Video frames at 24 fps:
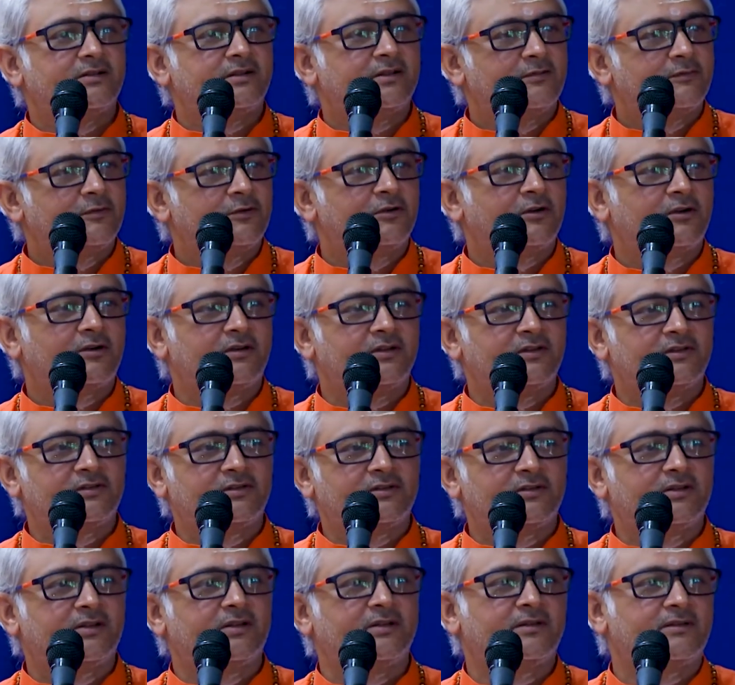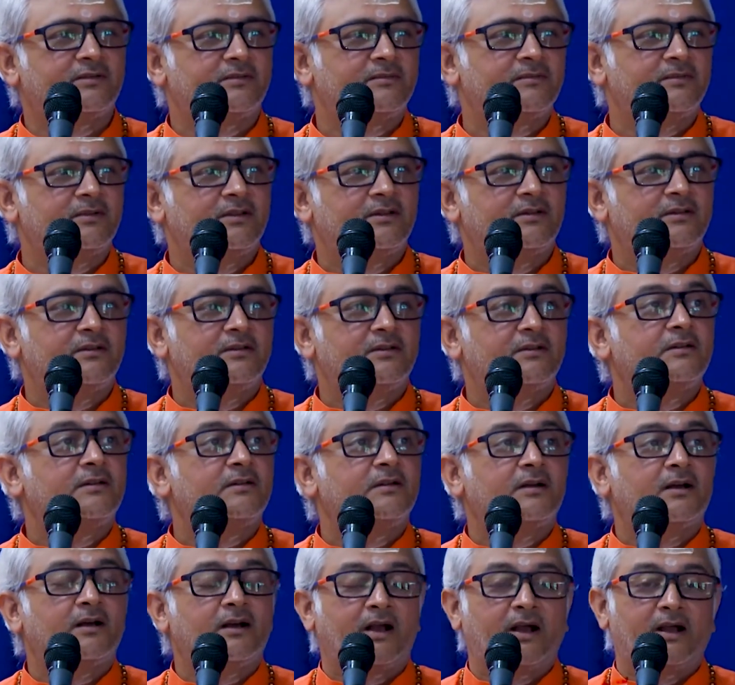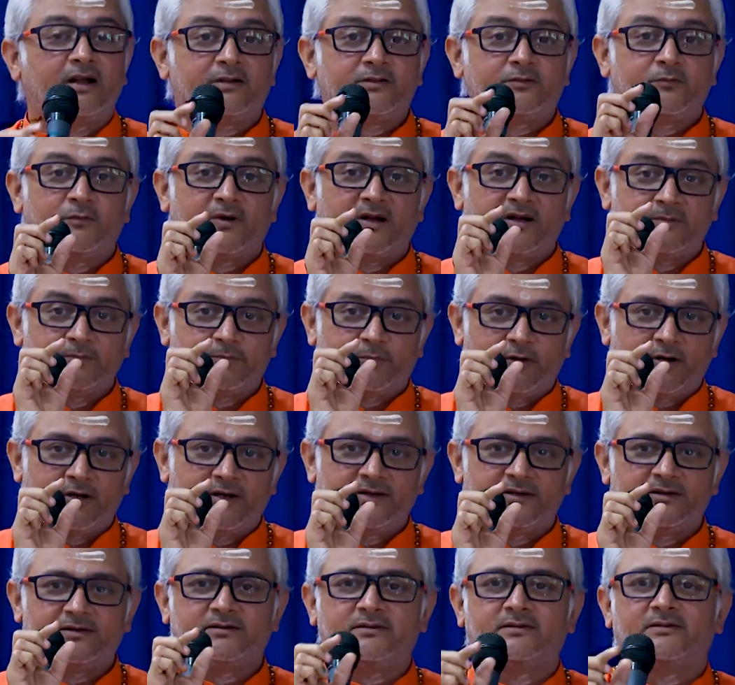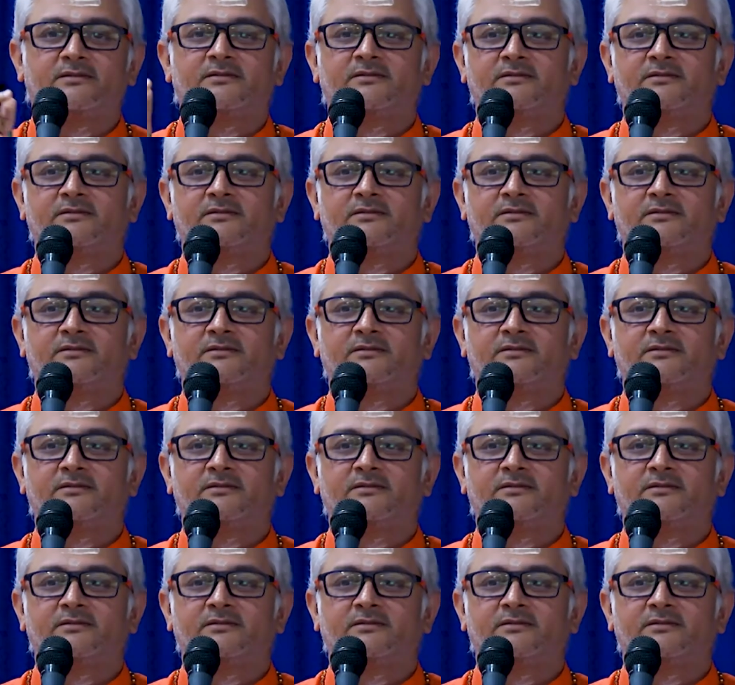He will not listen there. At one point,